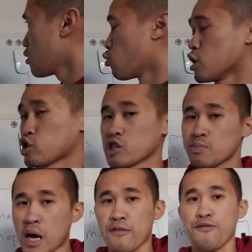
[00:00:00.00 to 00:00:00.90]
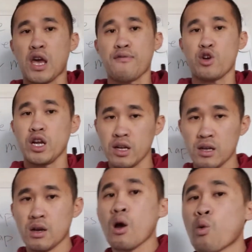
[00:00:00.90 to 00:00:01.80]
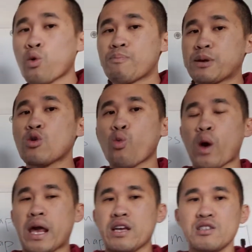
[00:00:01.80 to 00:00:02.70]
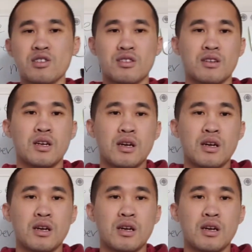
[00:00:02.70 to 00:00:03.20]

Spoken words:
which is my favorite, would be Waze.